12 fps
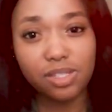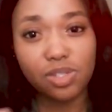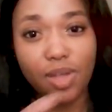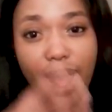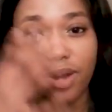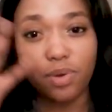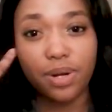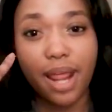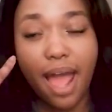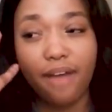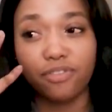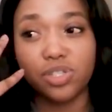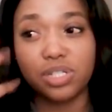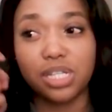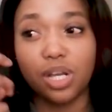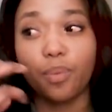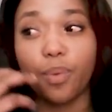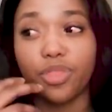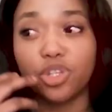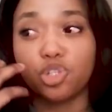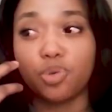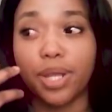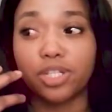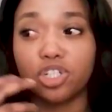so I don't have to deal with
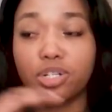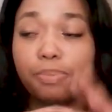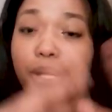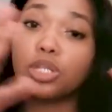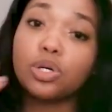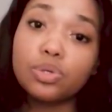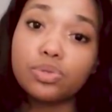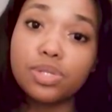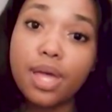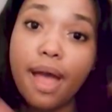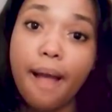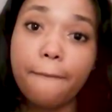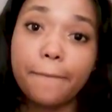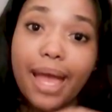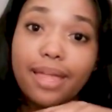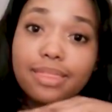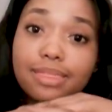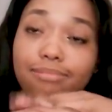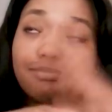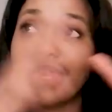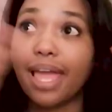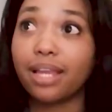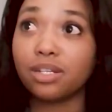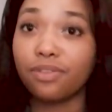drenched pillows by the
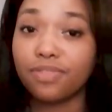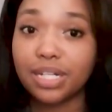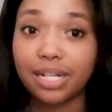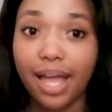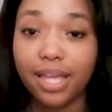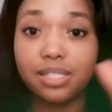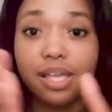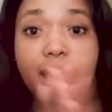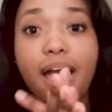end of the night.